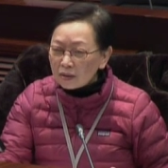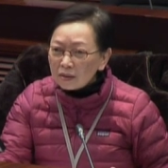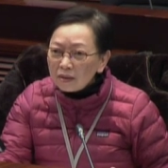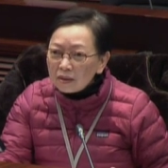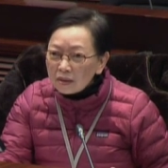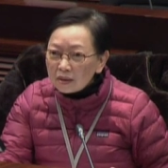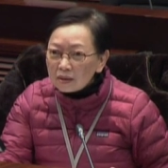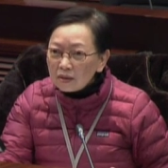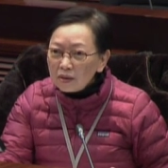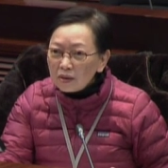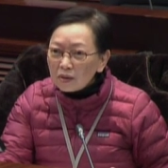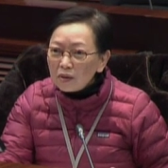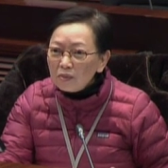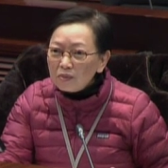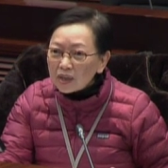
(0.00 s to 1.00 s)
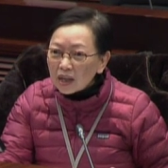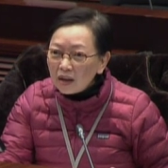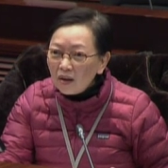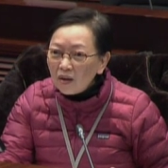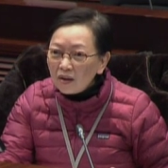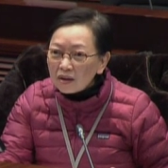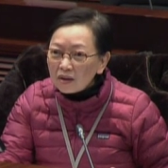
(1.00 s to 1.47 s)
in, and are in
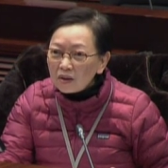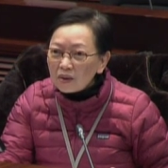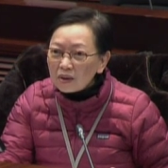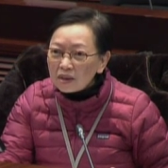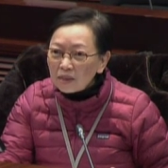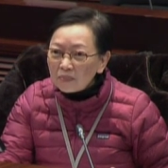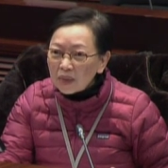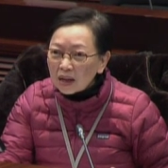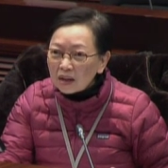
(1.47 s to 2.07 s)
disrepair.